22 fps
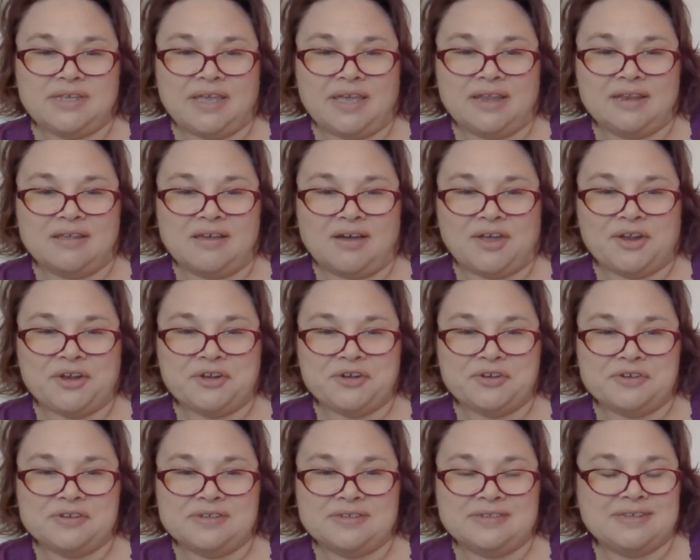and got
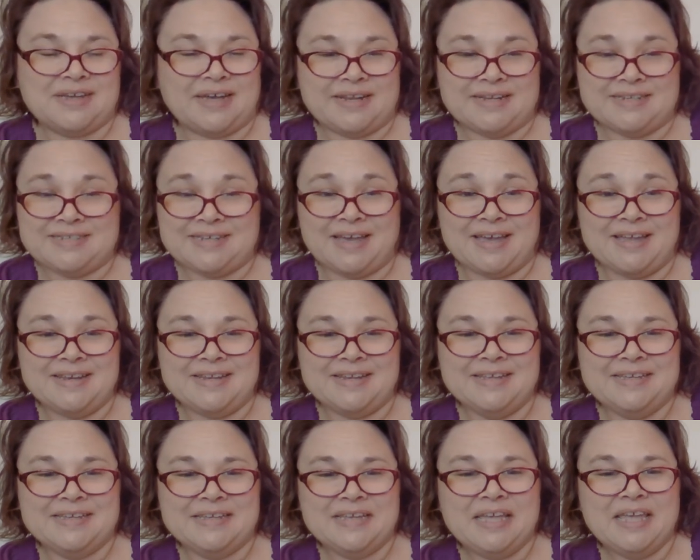her got it
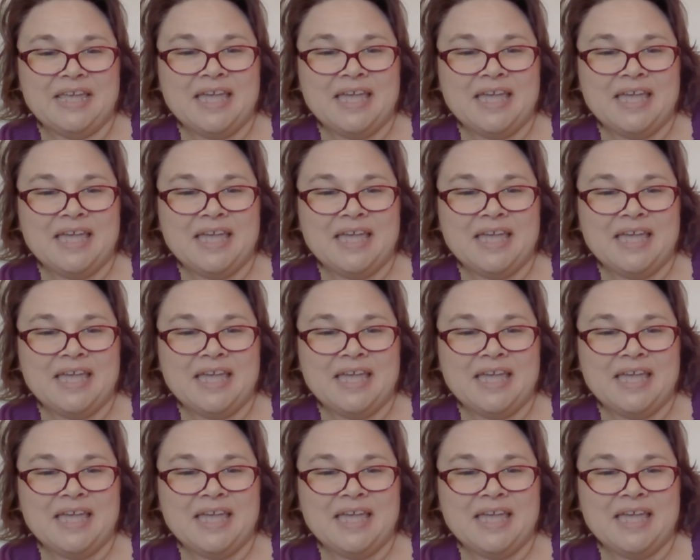done.